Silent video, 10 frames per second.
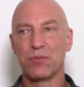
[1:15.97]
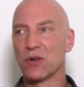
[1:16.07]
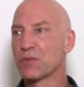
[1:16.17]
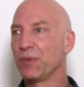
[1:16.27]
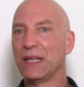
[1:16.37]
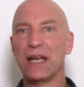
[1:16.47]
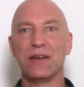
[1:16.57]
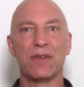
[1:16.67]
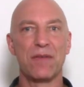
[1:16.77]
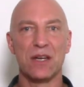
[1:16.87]
There's plenty
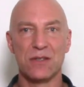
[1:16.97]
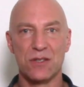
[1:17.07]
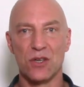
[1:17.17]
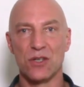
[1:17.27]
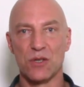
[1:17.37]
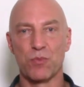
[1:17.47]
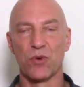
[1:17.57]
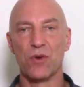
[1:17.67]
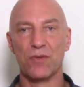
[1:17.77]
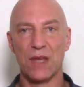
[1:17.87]
of evidence to
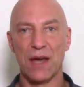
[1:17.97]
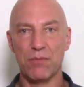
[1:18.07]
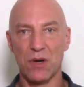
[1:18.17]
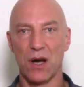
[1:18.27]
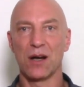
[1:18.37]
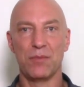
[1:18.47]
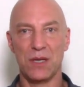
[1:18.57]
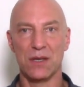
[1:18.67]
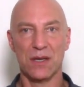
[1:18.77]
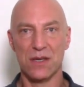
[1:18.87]
disprove that
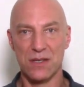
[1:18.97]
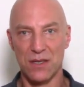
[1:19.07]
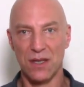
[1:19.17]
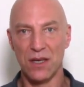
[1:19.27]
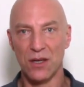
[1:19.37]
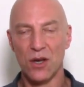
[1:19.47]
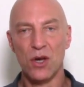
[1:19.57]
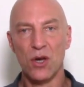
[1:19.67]
monogamy is the